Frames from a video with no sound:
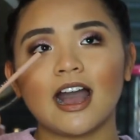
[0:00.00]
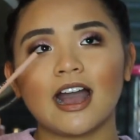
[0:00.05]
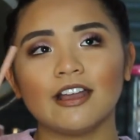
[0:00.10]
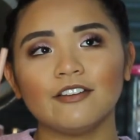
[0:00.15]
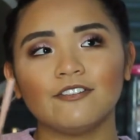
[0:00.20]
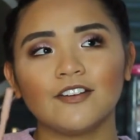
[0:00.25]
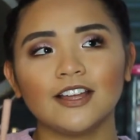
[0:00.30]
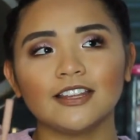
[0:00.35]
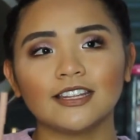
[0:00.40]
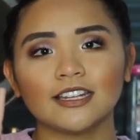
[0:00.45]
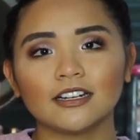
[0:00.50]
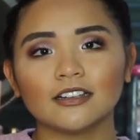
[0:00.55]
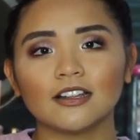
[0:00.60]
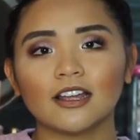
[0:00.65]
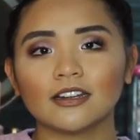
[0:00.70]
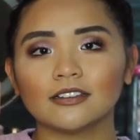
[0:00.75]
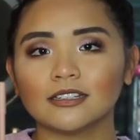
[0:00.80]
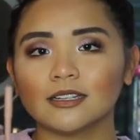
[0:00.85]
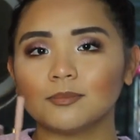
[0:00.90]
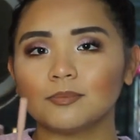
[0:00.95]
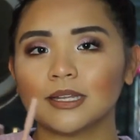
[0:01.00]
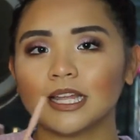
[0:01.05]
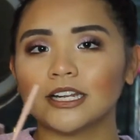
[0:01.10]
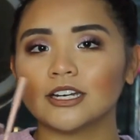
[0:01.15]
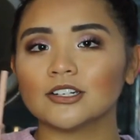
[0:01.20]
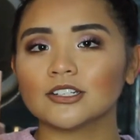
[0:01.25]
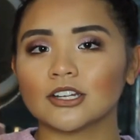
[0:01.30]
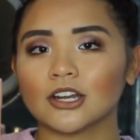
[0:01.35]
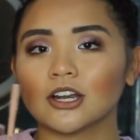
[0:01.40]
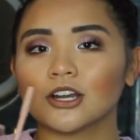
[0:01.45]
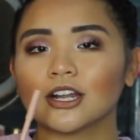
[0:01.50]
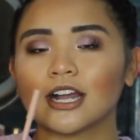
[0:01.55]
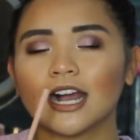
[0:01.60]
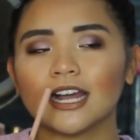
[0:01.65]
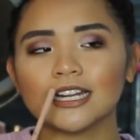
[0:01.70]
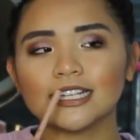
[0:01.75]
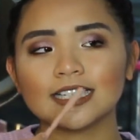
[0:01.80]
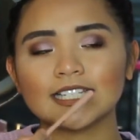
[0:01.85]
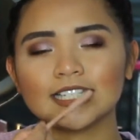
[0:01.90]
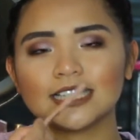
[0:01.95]
I find that a lot of lip liners are
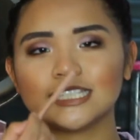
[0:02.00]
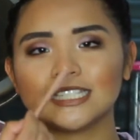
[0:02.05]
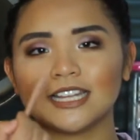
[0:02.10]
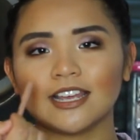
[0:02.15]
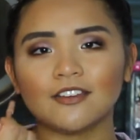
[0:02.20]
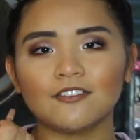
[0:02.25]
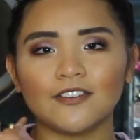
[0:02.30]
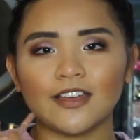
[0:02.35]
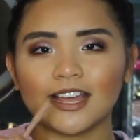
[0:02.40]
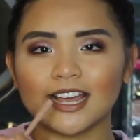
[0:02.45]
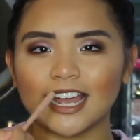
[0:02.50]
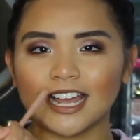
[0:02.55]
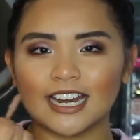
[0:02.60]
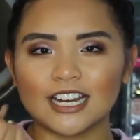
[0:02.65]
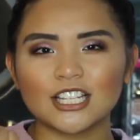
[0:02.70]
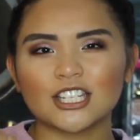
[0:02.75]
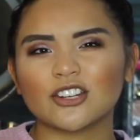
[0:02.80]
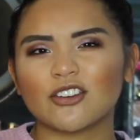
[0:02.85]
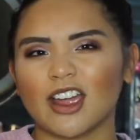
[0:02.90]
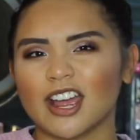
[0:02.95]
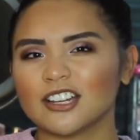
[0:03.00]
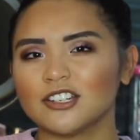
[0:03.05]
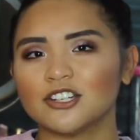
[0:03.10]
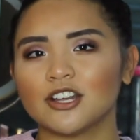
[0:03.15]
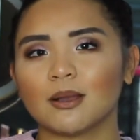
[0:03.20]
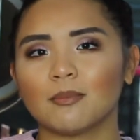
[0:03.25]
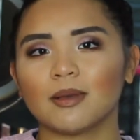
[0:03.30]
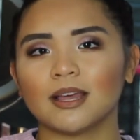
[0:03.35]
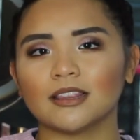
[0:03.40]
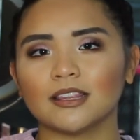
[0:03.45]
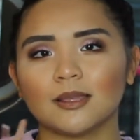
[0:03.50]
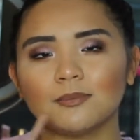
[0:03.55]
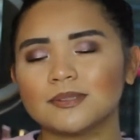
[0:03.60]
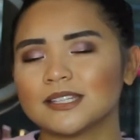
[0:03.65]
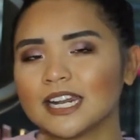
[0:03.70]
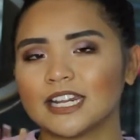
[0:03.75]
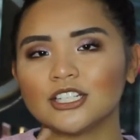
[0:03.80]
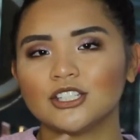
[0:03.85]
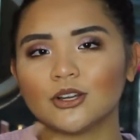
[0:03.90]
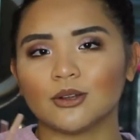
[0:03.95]
kind of stiff and kind of scratchy on my lips
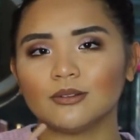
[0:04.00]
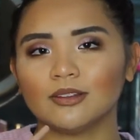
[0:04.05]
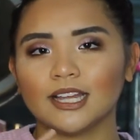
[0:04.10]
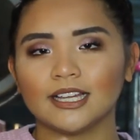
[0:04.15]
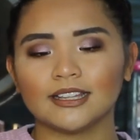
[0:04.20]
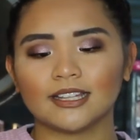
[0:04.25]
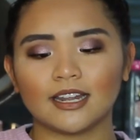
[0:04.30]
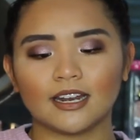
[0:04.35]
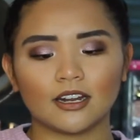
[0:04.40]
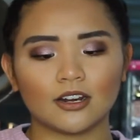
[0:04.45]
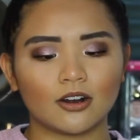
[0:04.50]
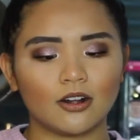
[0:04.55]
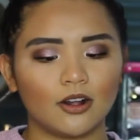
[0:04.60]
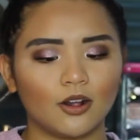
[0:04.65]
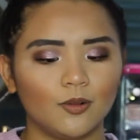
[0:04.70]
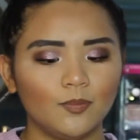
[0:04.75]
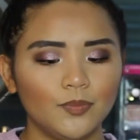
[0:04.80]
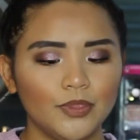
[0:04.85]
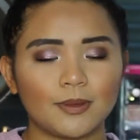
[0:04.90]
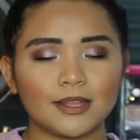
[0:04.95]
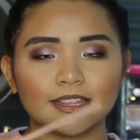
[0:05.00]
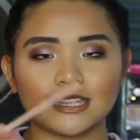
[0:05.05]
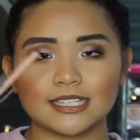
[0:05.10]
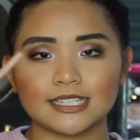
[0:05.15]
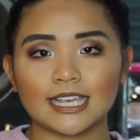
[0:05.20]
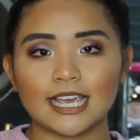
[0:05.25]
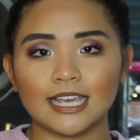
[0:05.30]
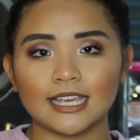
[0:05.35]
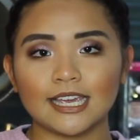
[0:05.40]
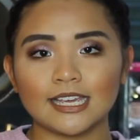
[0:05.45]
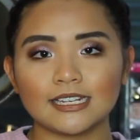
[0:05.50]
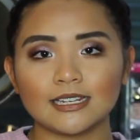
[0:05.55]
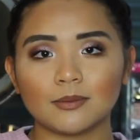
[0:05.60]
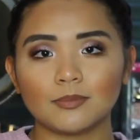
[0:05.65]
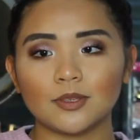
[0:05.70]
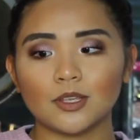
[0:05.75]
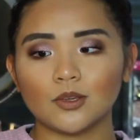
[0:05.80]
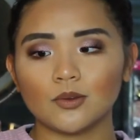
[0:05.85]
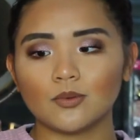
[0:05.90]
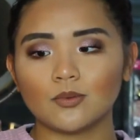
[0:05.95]
and I don't like that at all. But this
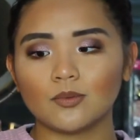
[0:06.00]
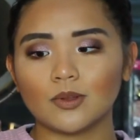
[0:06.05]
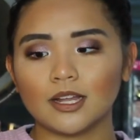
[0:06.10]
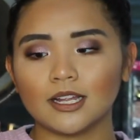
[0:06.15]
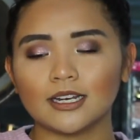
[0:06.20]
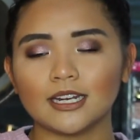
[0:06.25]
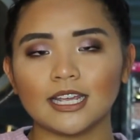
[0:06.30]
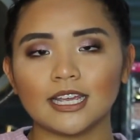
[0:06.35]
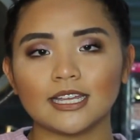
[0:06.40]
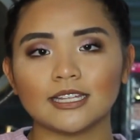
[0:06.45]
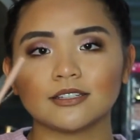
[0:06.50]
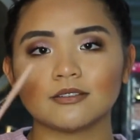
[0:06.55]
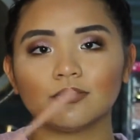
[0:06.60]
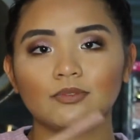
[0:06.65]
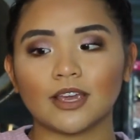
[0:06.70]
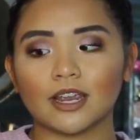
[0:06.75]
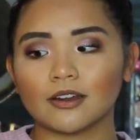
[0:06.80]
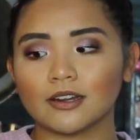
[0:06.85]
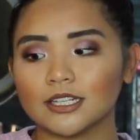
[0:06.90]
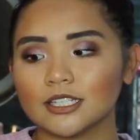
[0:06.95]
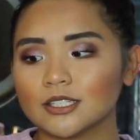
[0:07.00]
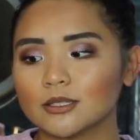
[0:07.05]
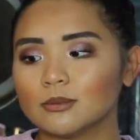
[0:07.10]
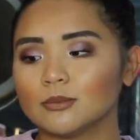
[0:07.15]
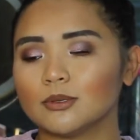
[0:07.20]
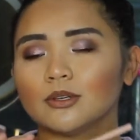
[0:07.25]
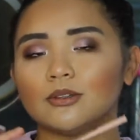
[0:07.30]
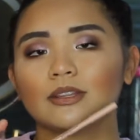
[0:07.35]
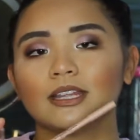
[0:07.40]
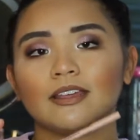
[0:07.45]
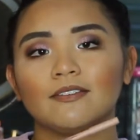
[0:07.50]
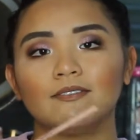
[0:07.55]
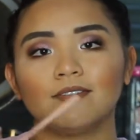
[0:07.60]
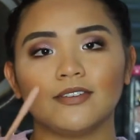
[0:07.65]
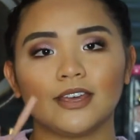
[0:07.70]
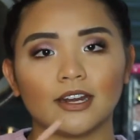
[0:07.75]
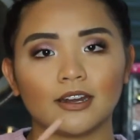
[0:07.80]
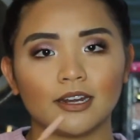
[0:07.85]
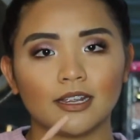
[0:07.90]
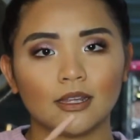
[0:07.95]
KKW one is very smooth and
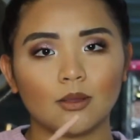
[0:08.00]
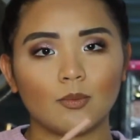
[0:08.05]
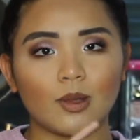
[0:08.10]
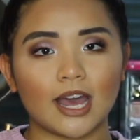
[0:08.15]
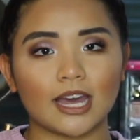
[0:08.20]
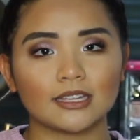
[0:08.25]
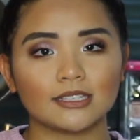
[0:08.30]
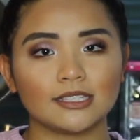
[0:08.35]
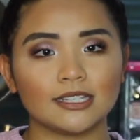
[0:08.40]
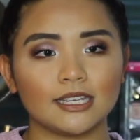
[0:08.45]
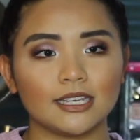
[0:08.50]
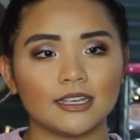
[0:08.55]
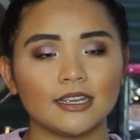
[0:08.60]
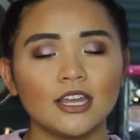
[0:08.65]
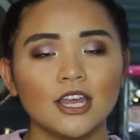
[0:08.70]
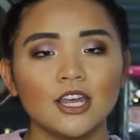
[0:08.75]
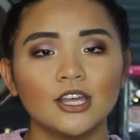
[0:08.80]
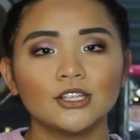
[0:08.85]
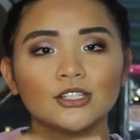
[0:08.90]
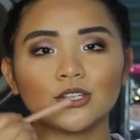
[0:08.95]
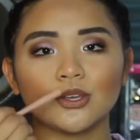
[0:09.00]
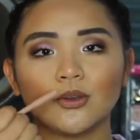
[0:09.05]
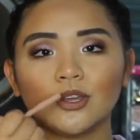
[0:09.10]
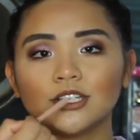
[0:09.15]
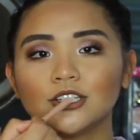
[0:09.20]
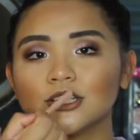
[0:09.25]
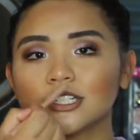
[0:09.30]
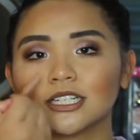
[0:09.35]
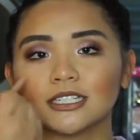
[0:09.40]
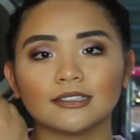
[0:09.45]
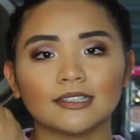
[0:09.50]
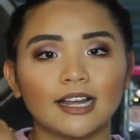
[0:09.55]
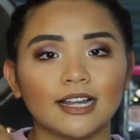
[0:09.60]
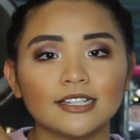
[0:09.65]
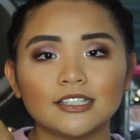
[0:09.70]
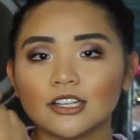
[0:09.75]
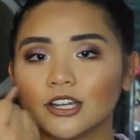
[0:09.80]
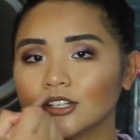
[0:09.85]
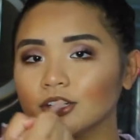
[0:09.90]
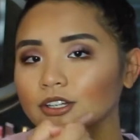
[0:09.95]
very waxy. So it just
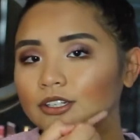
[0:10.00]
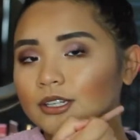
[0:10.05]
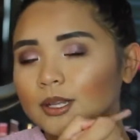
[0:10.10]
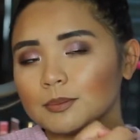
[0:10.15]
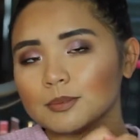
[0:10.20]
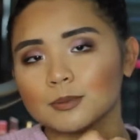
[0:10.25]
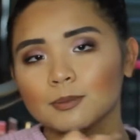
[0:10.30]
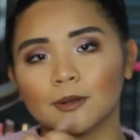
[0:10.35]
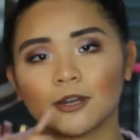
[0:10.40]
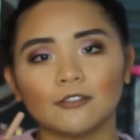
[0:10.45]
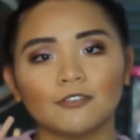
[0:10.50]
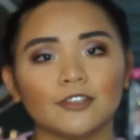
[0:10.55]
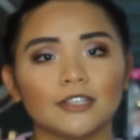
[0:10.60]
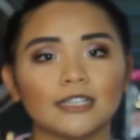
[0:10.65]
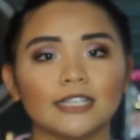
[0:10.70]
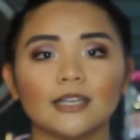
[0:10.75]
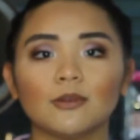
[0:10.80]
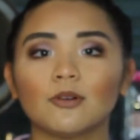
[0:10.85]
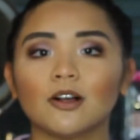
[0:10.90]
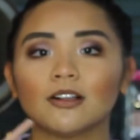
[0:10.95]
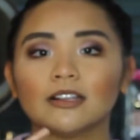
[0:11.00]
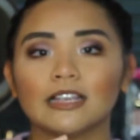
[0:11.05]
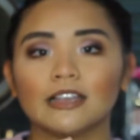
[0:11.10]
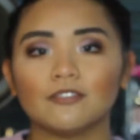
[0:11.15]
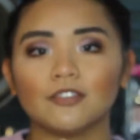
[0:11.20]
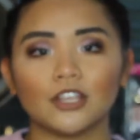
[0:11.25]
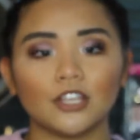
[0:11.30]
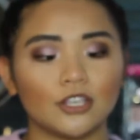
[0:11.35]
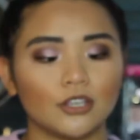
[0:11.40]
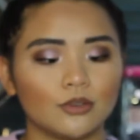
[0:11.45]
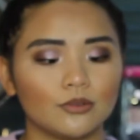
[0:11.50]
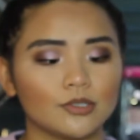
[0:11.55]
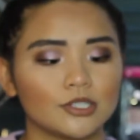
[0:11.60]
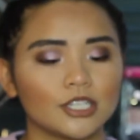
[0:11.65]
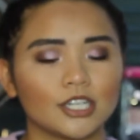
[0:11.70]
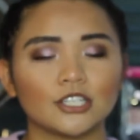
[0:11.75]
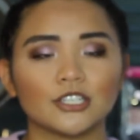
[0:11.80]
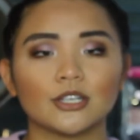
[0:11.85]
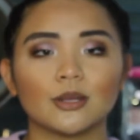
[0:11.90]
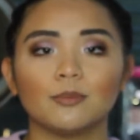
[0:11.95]
glides on your lips perfectly while giving you
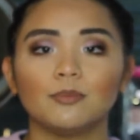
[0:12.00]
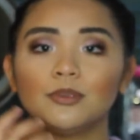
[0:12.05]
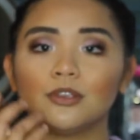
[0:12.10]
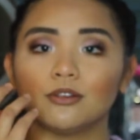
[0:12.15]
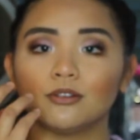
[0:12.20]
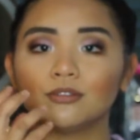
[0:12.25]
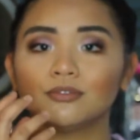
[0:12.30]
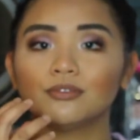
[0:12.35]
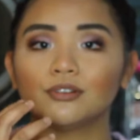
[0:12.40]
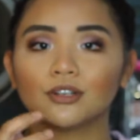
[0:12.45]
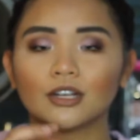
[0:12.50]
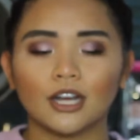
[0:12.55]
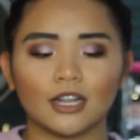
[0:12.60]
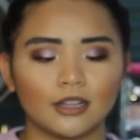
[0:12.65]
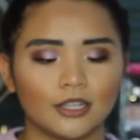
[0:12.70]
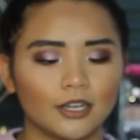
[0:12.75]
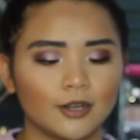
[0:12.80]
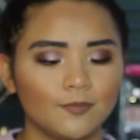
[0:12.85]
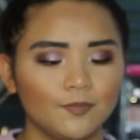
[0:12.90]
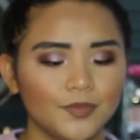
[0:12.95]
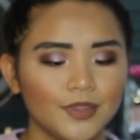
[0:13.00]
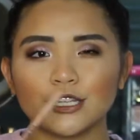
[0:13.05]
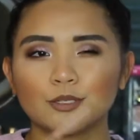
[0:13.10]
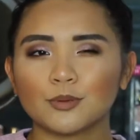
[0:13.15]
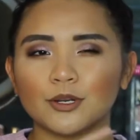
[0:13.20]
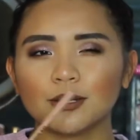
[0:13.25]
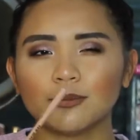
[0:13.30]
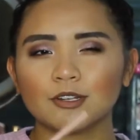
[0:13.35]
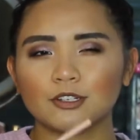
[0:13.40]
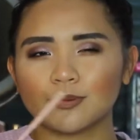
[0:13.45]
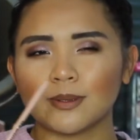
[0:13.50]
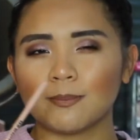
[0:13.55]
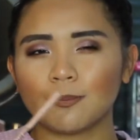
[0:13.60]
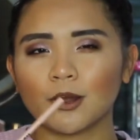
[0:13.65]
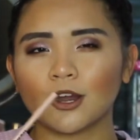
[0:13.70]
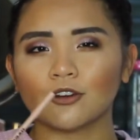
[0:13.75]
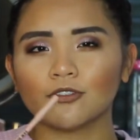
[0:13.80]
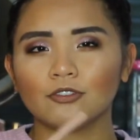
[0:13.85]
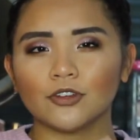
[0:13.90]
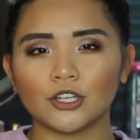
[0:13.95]
such a beautiful color. It's pretty much my
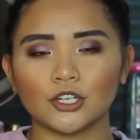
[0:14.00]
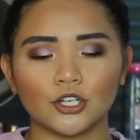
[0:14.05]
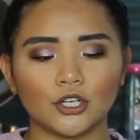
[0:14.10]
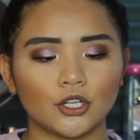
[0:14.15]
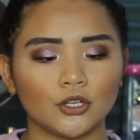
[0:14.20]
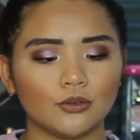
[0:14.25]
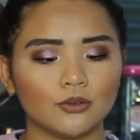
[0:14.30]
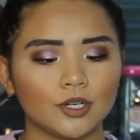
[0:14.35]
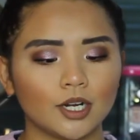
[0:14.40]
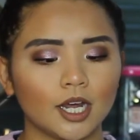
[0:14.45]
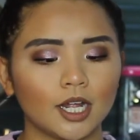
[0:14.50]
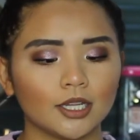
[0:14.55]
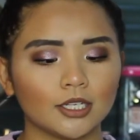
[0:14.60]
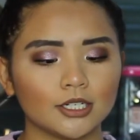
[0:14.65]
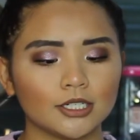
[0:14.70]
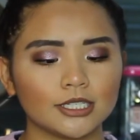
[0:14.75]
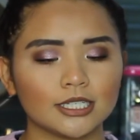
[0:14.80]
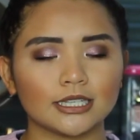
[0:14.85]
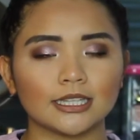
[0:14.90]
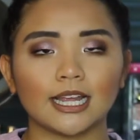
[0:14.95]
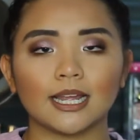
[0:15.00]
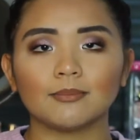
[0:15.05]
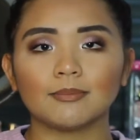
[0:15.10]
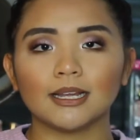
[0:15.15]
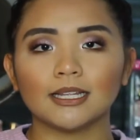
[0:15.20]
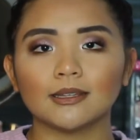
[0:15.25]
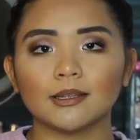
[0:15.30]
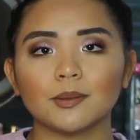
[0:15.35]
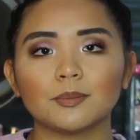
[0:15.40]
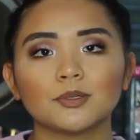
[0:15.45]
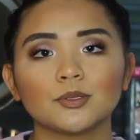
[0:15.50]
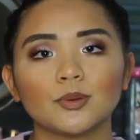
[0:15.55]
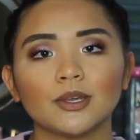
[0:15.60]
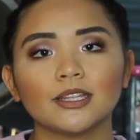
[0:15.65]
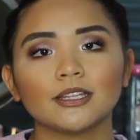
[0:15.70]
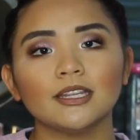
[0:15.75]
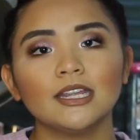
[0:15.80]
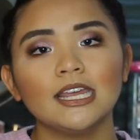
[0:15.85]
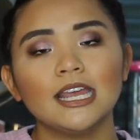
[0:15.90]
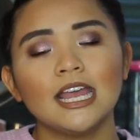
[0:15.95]
perfect nude color to line my lips
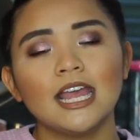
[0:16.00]
with.